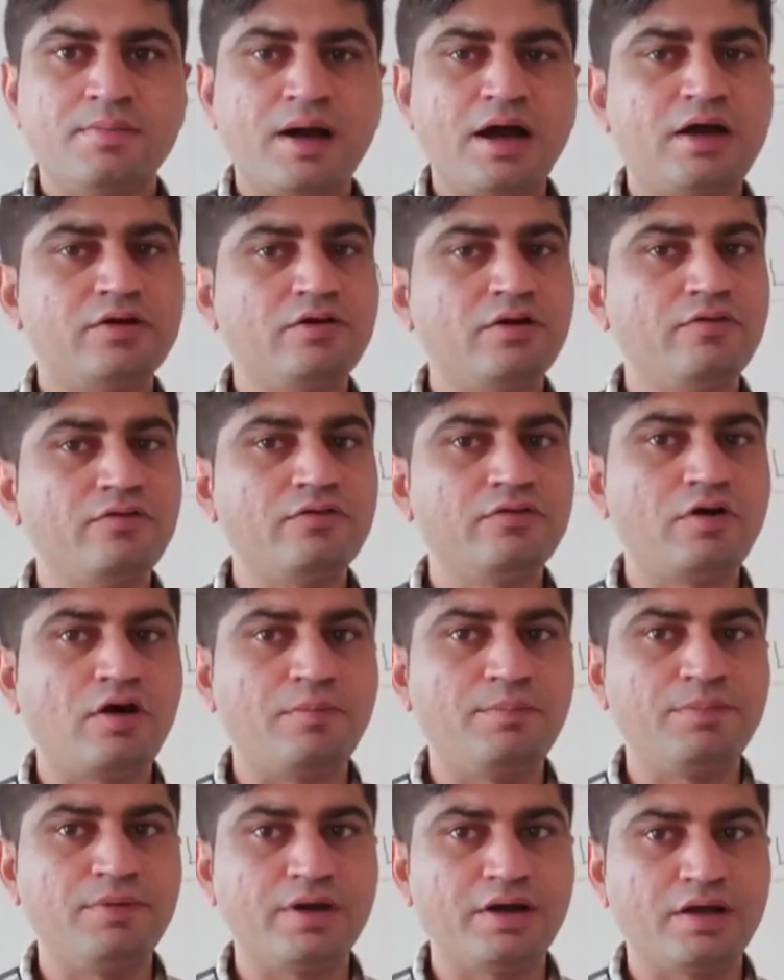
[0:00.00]
part of
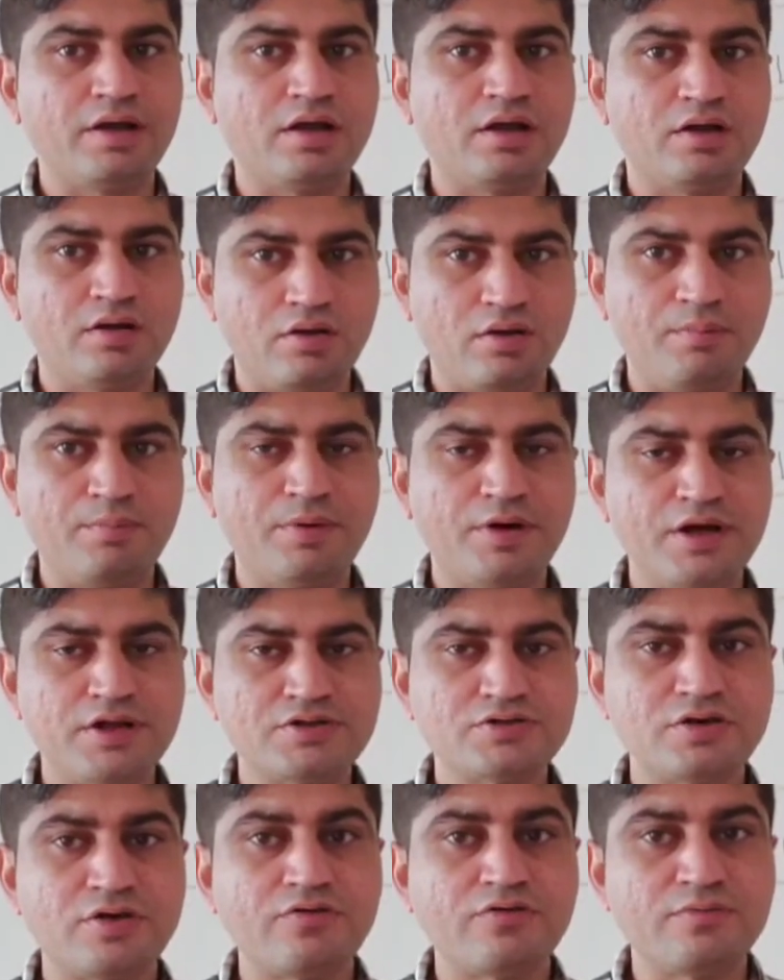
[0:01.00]

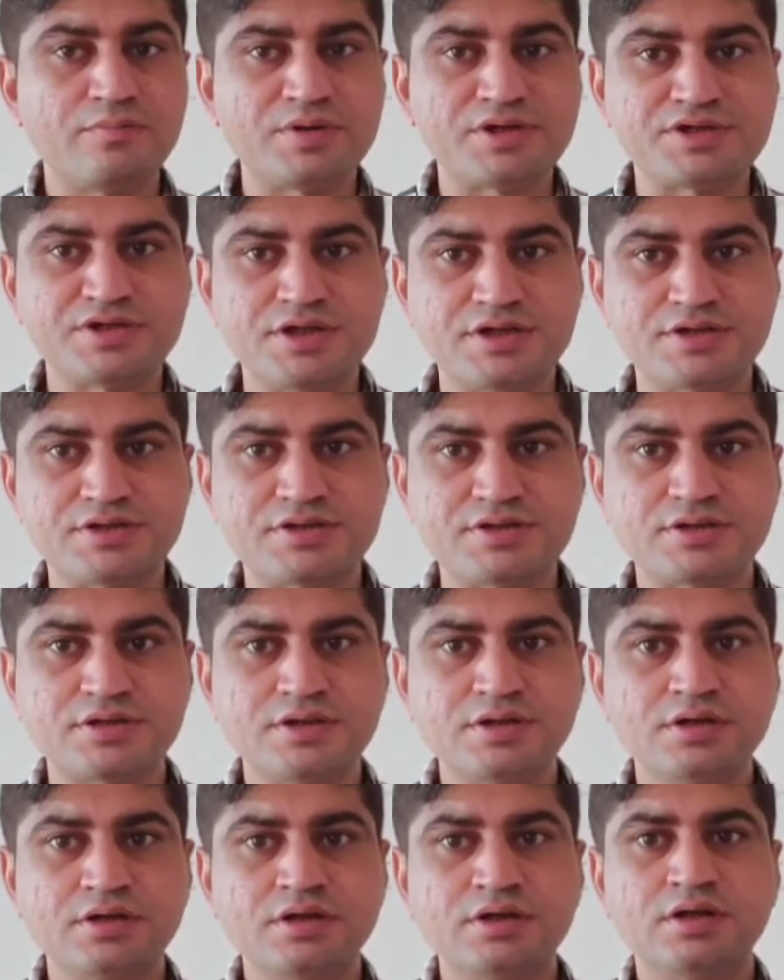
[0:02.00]
components of machines,
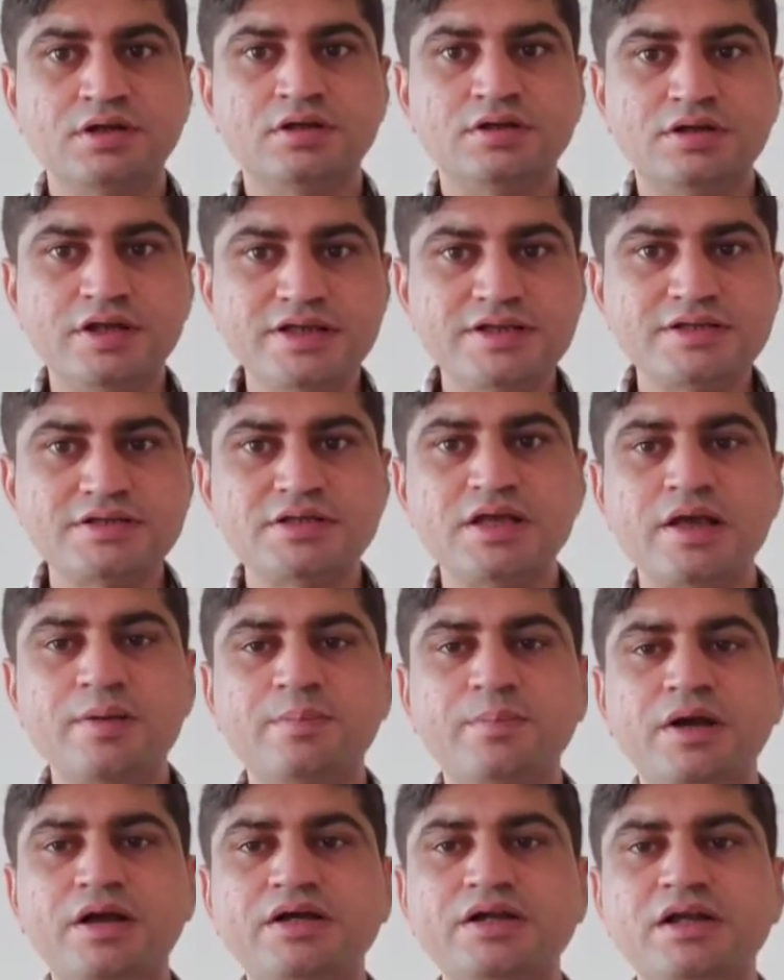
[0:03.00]
this
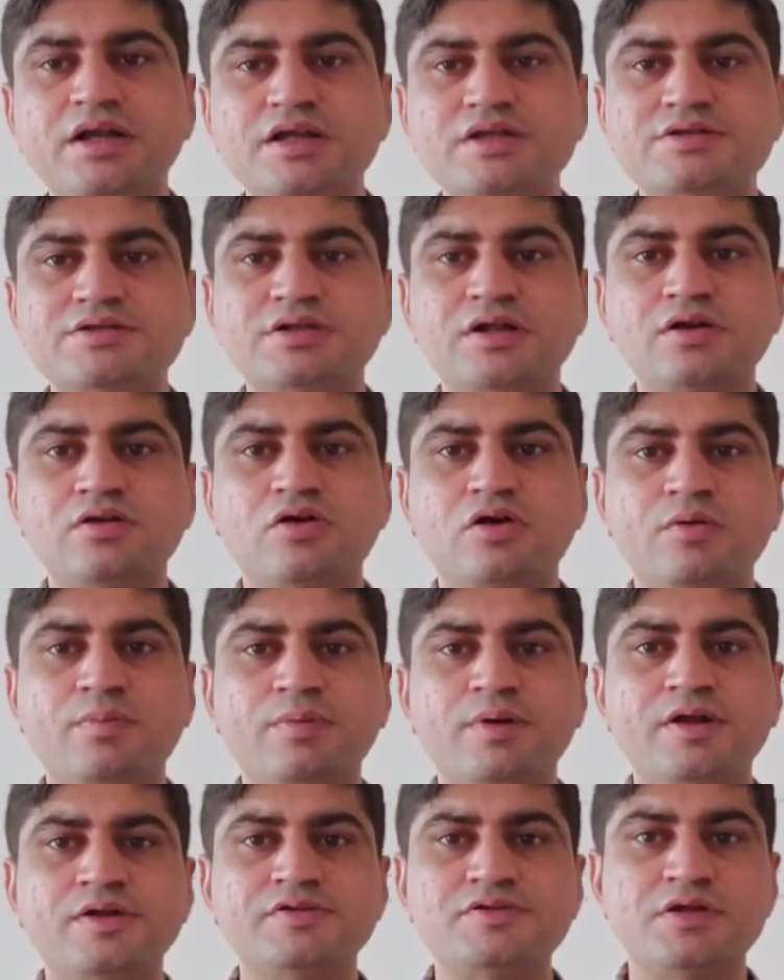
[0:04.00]
multinational
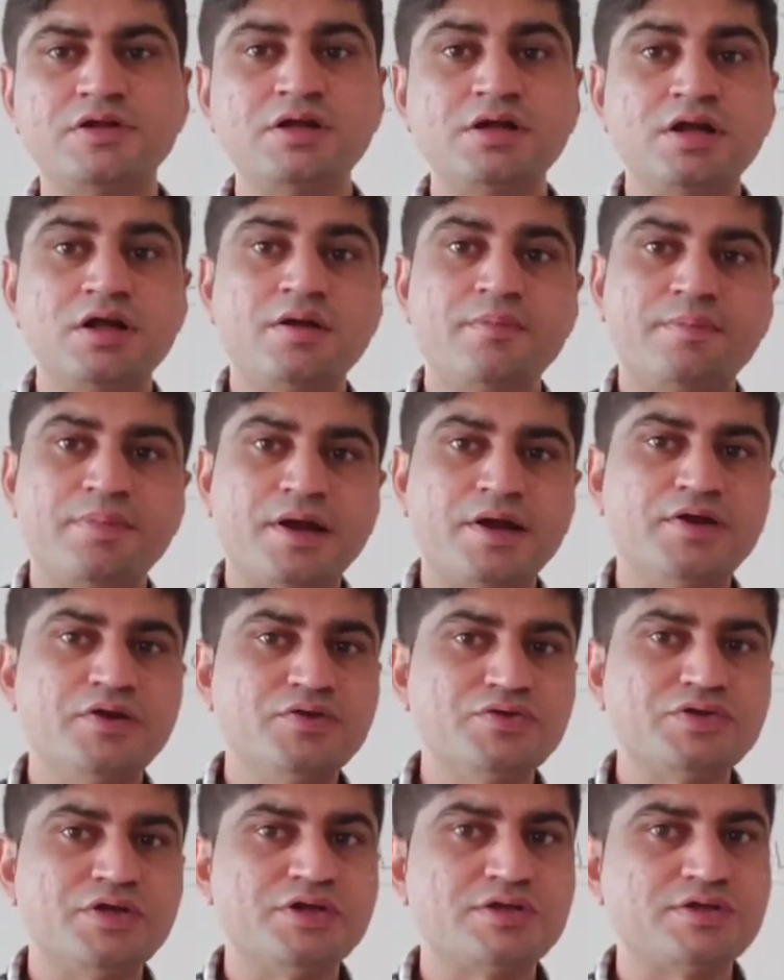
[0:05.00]
corporation
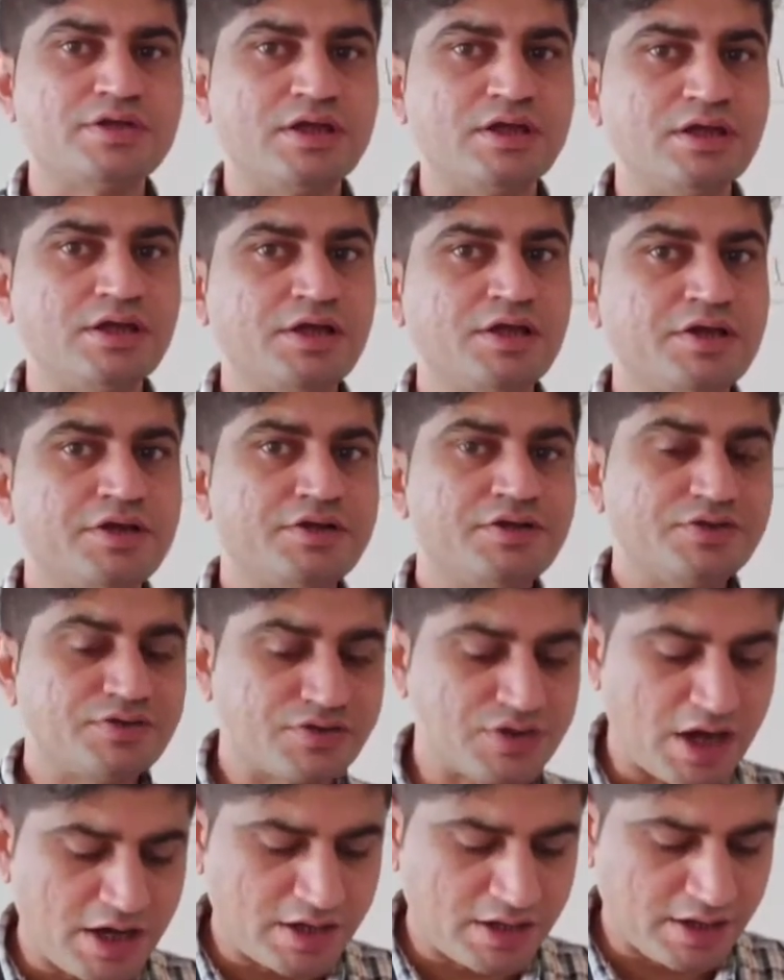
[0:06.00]
produces in
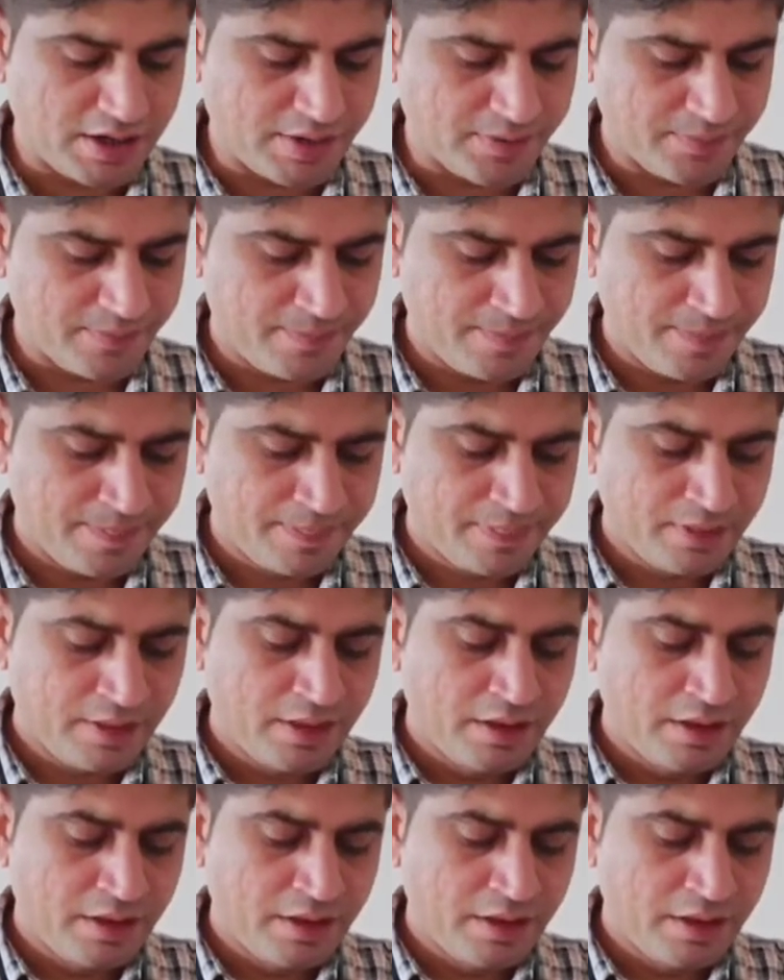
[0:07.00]
China.